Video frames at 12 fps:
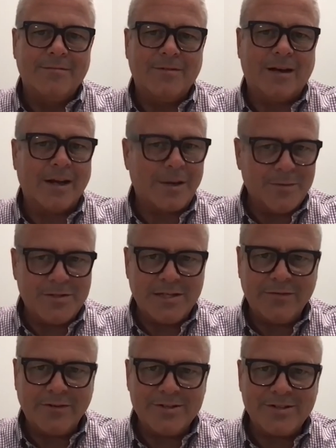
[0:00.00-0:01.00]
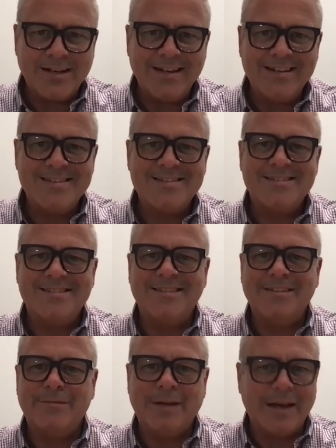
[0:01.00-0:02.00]
occupancy of our sites,
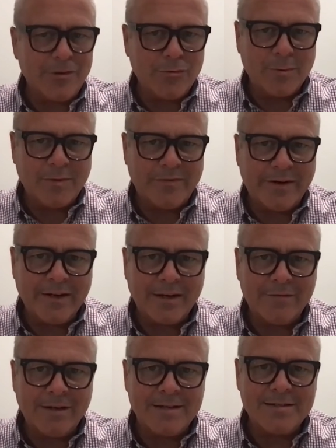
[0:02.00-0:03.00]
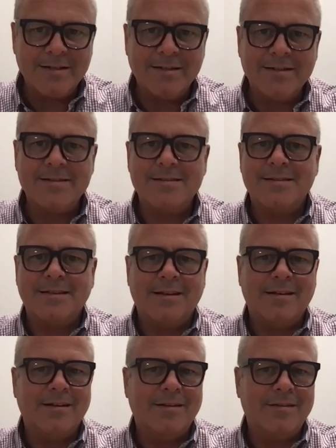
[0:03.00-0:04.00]
the value we're providing our residents,
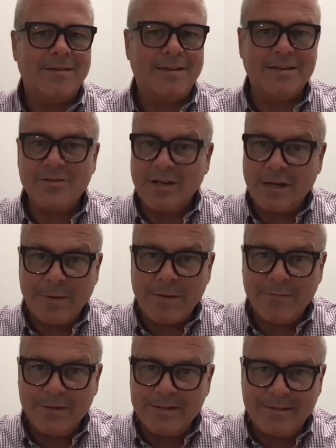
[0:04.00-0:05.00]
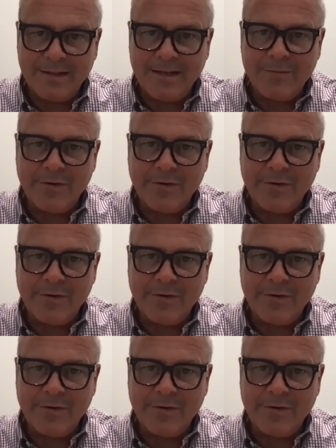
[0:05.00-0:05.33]
uh, the things that are coming up for the team.